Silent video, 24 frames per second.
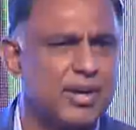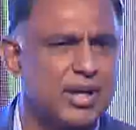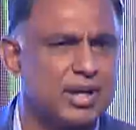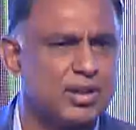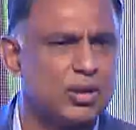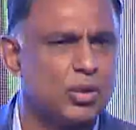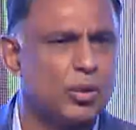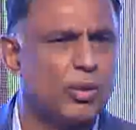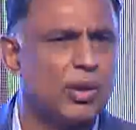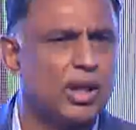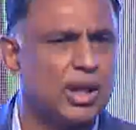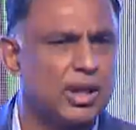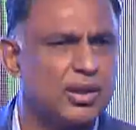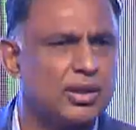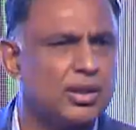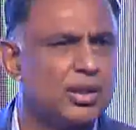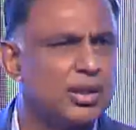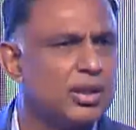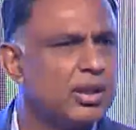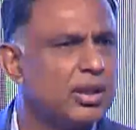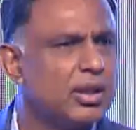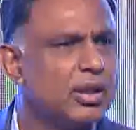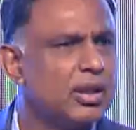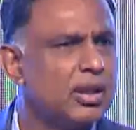in the world.
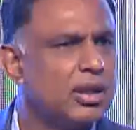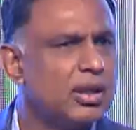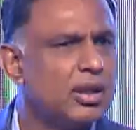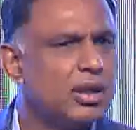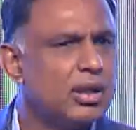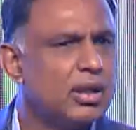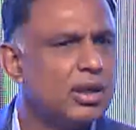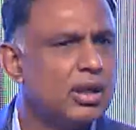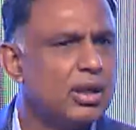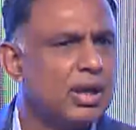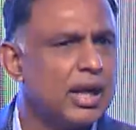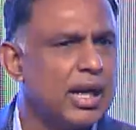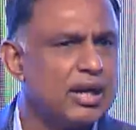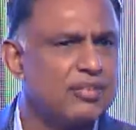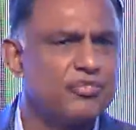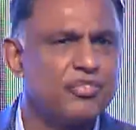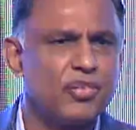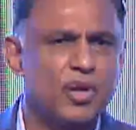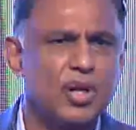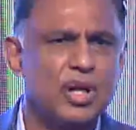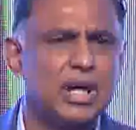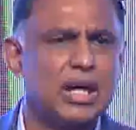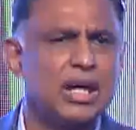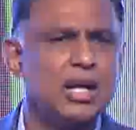And
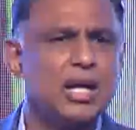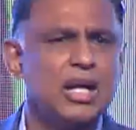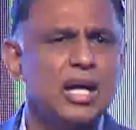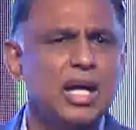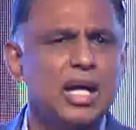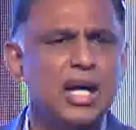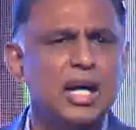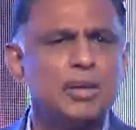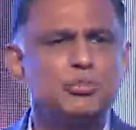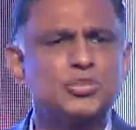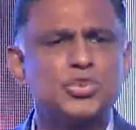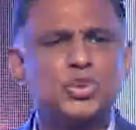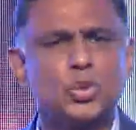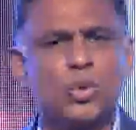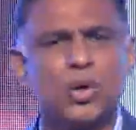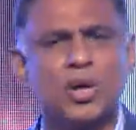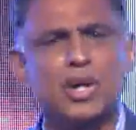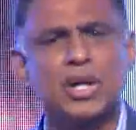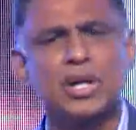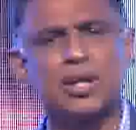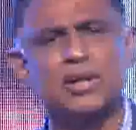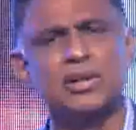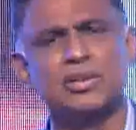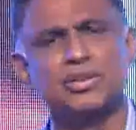for her, I'm
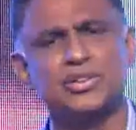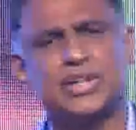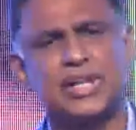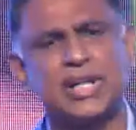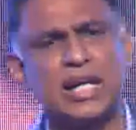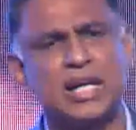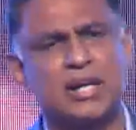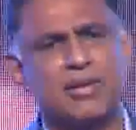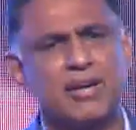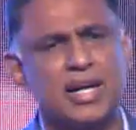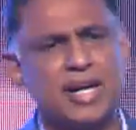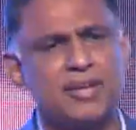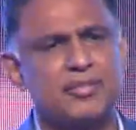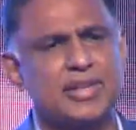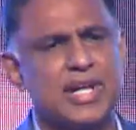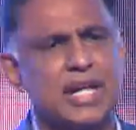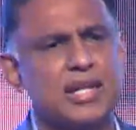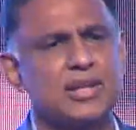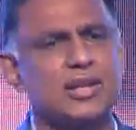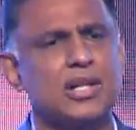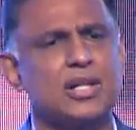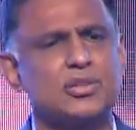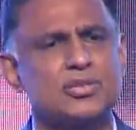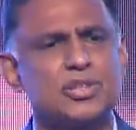sure she can drive
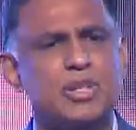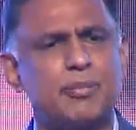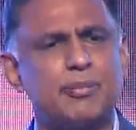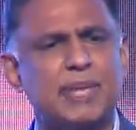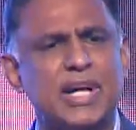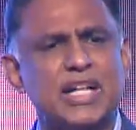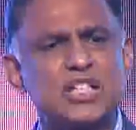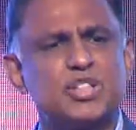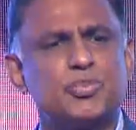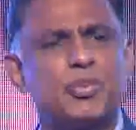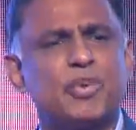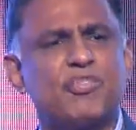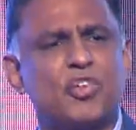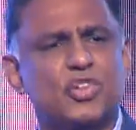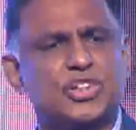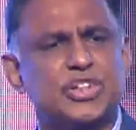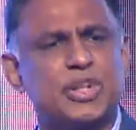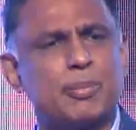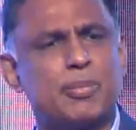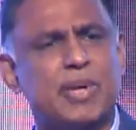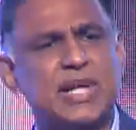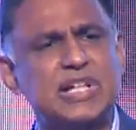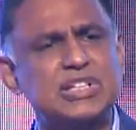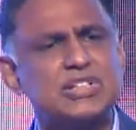10,000 miles before she
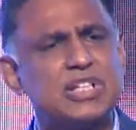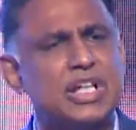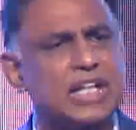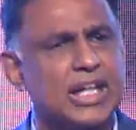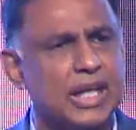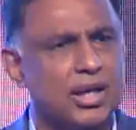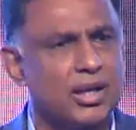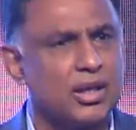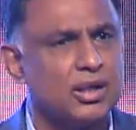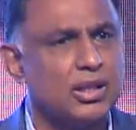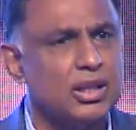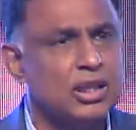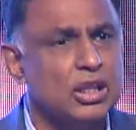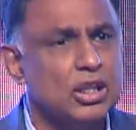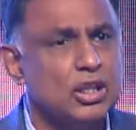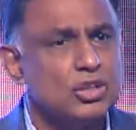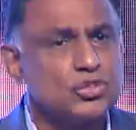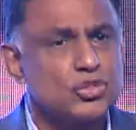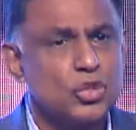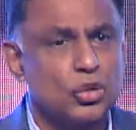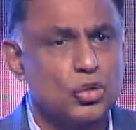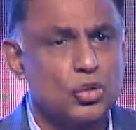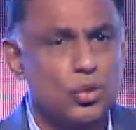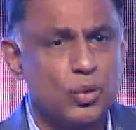brings it in.
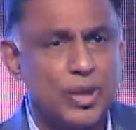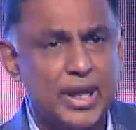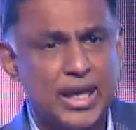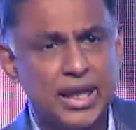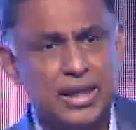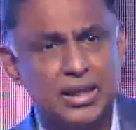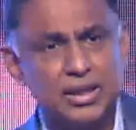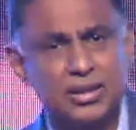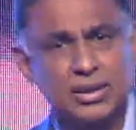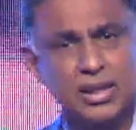So today, the